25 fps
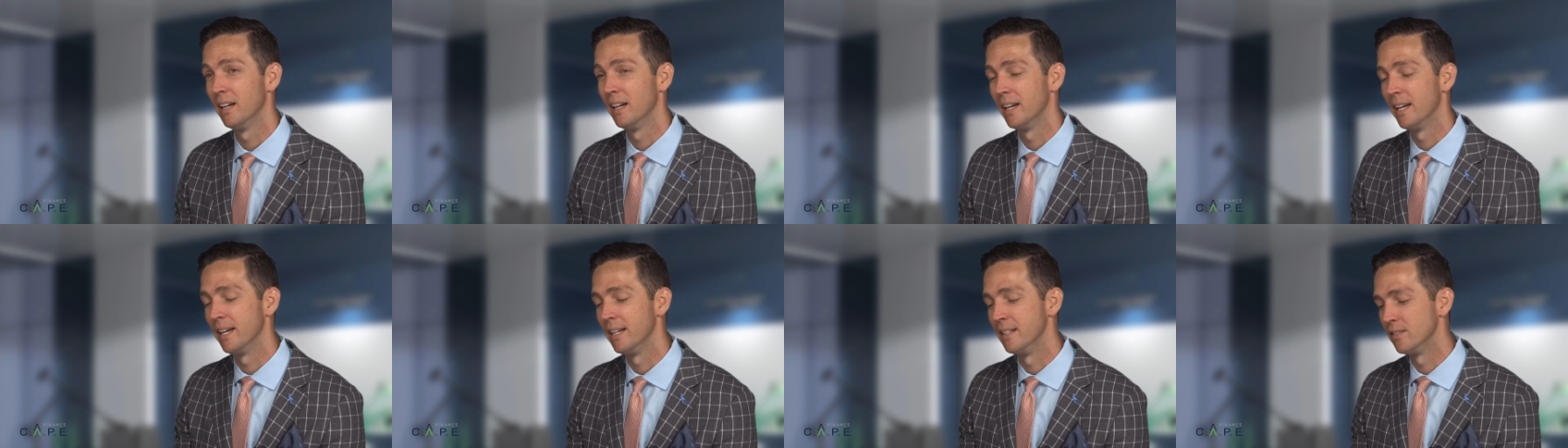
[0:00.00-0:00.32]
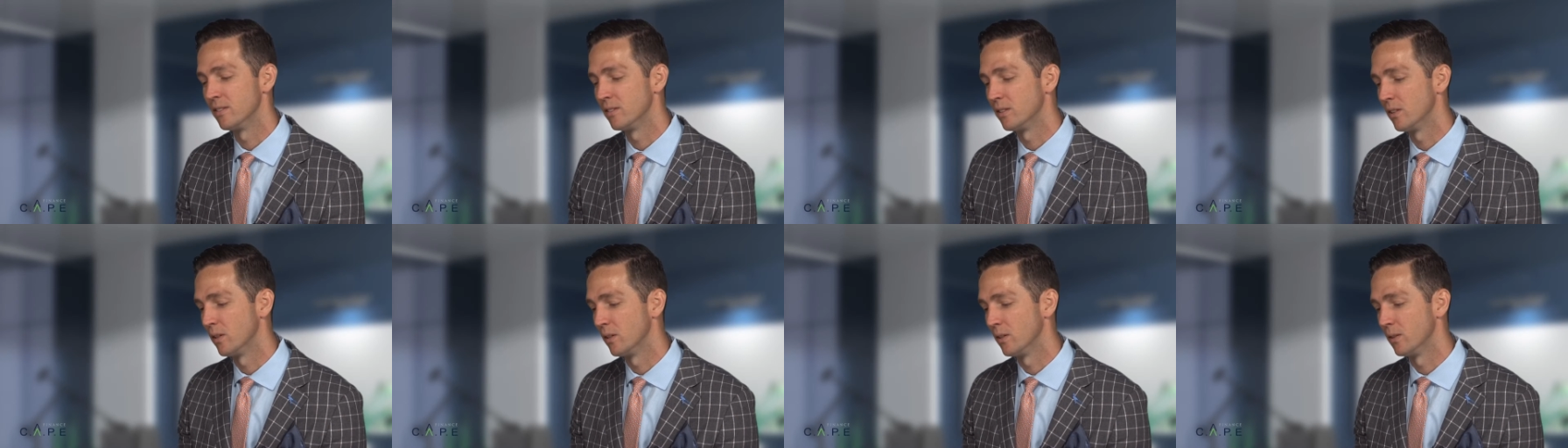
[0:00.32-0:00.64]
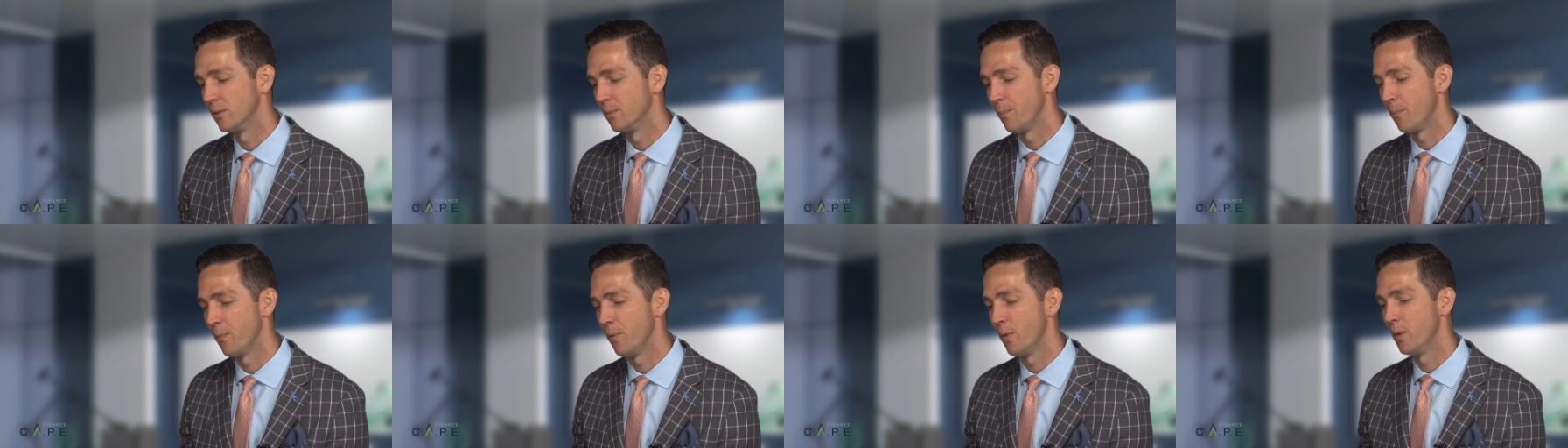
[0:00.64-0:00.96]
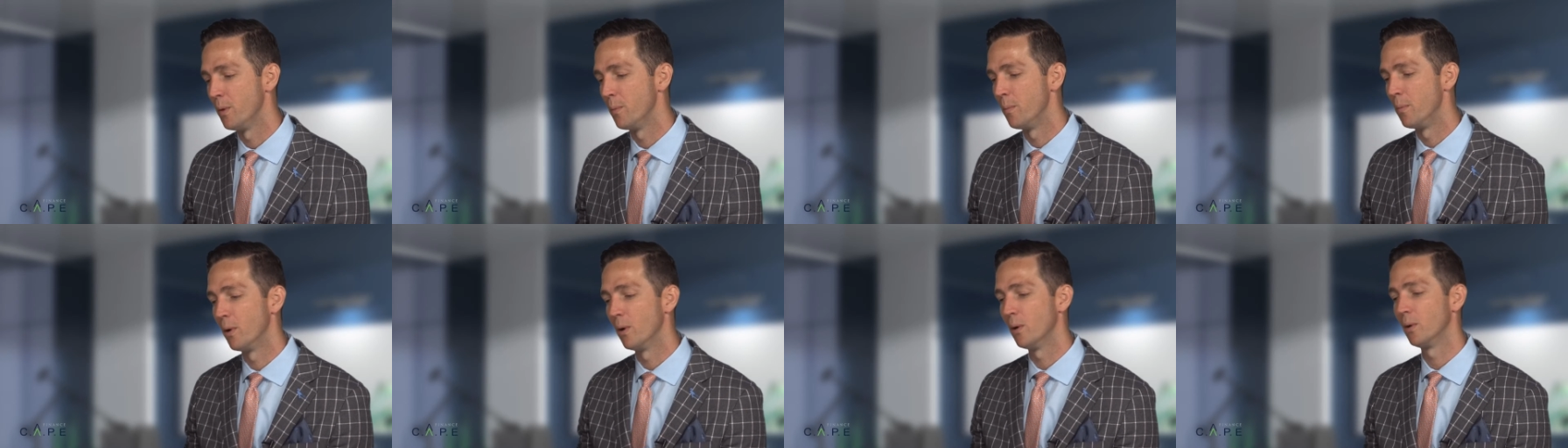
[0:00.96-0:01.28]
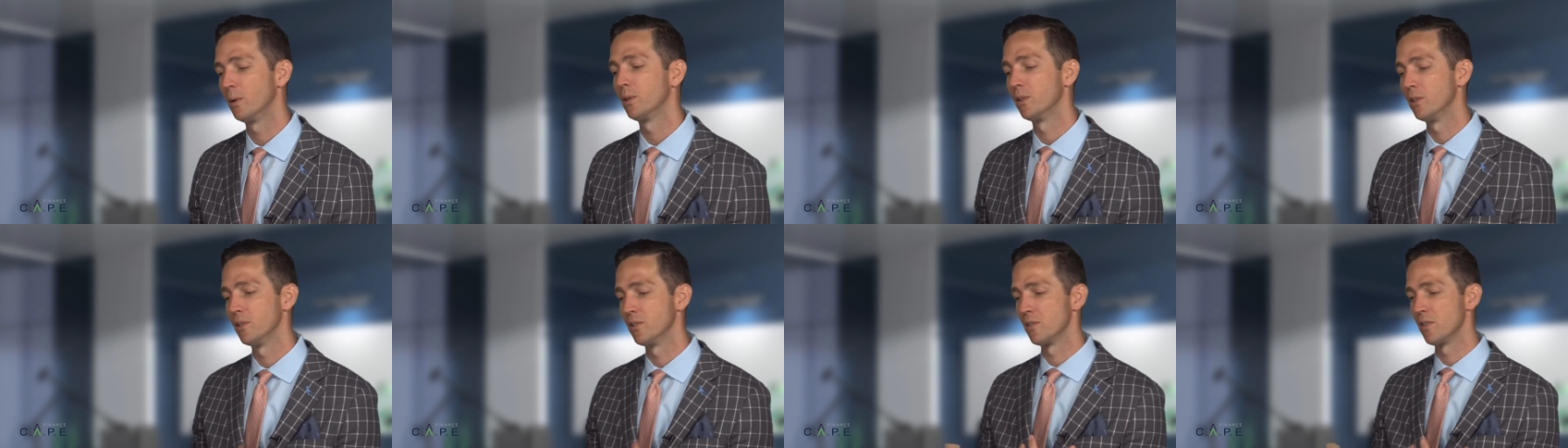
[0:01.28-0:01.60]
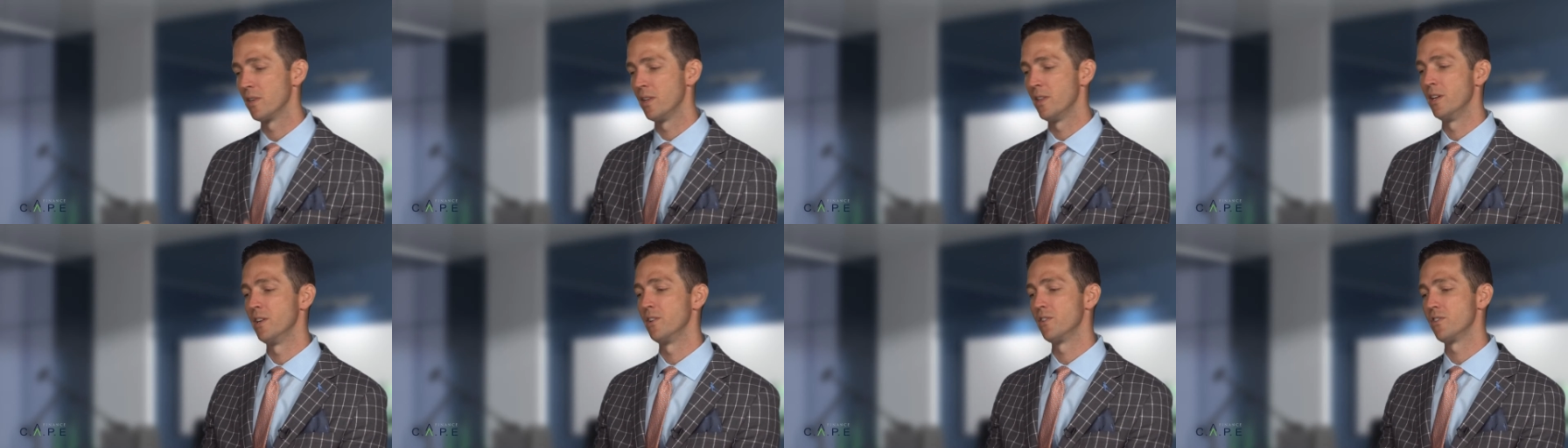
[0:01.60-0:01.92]
And so the brokers
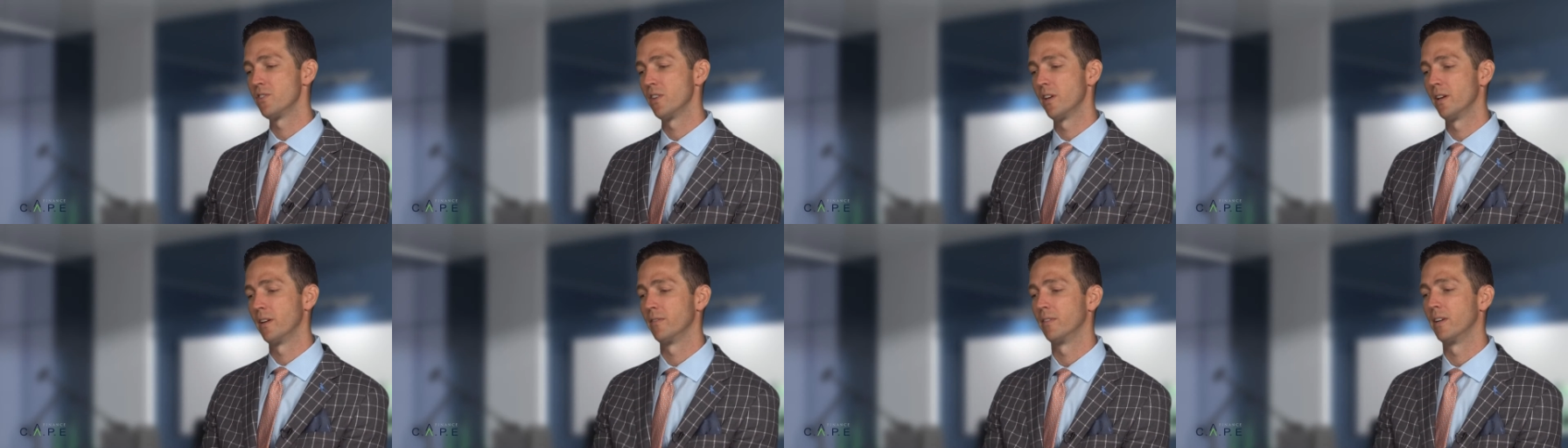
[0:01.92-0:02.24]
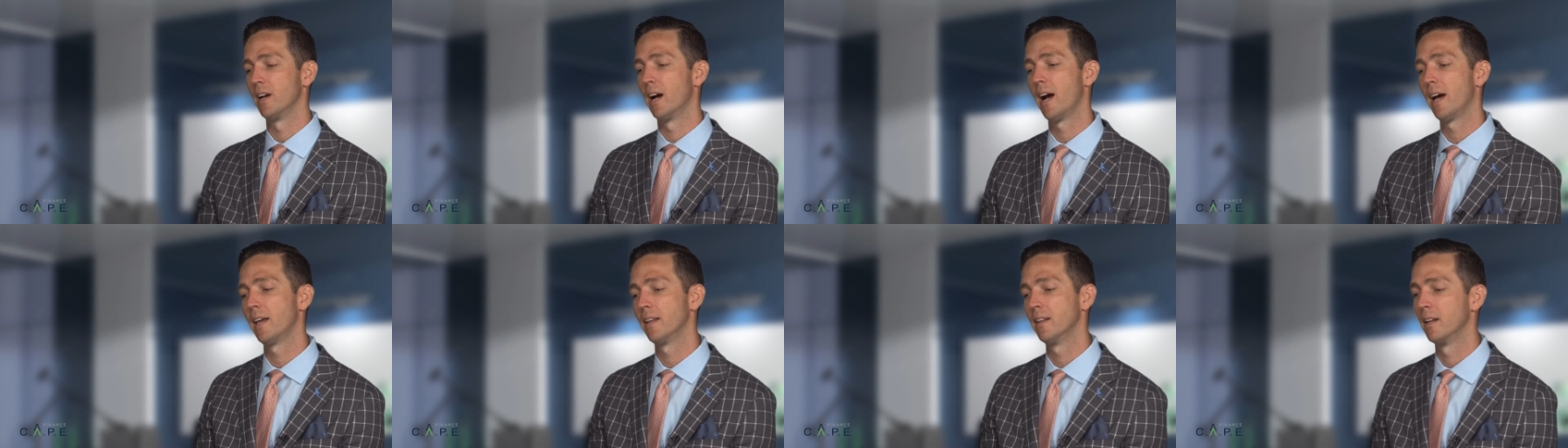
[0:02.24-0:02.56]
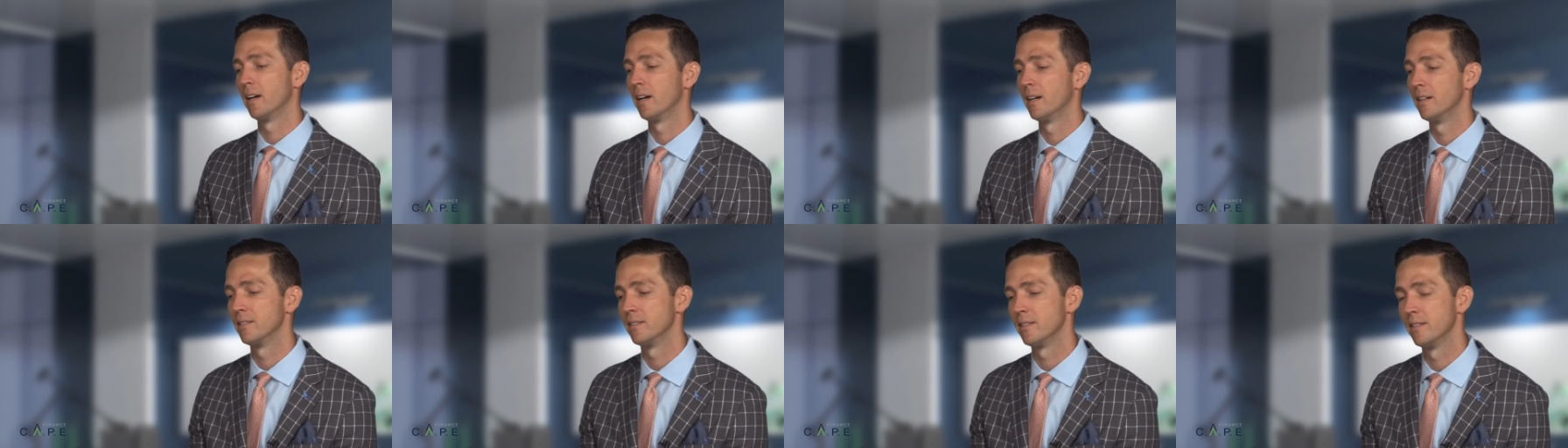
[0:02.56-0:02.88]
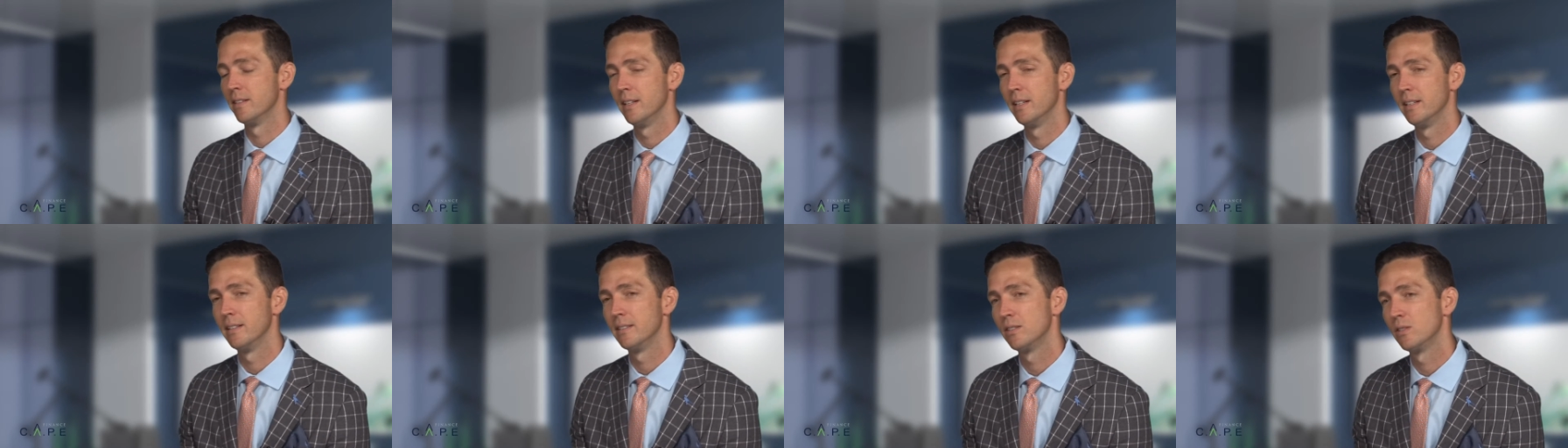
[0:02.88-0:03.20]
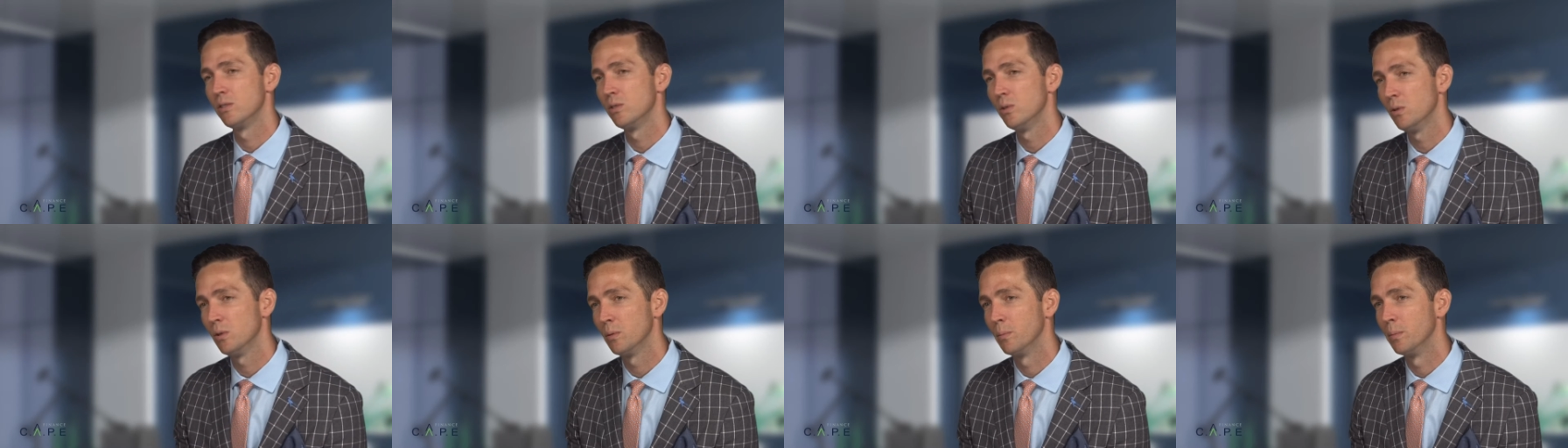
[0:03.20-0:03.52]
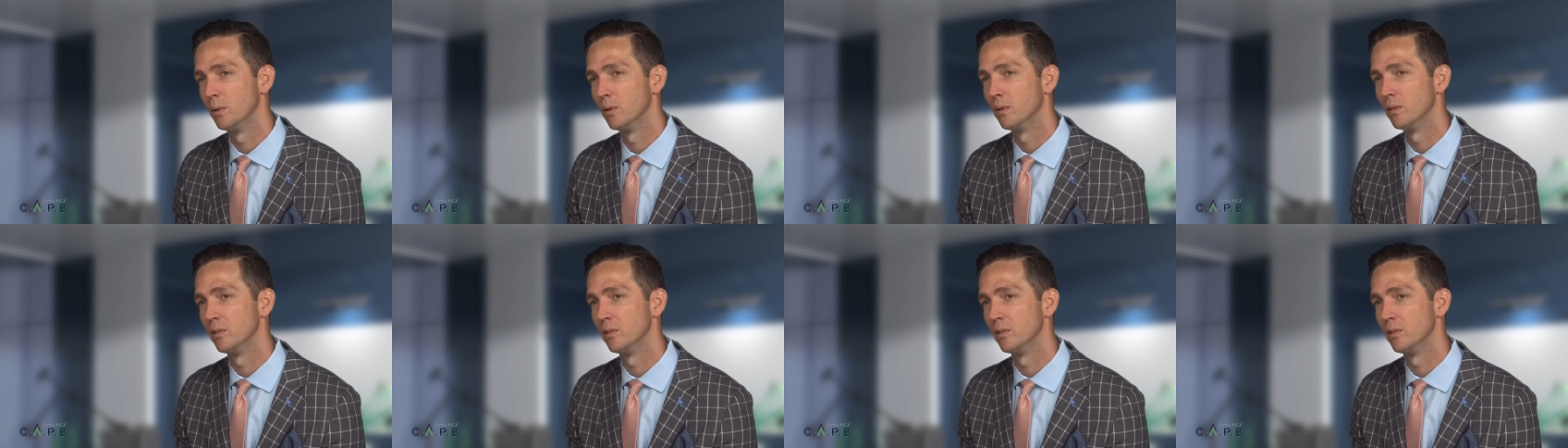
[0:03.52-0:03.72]
and their set of guidelines, it's suitable.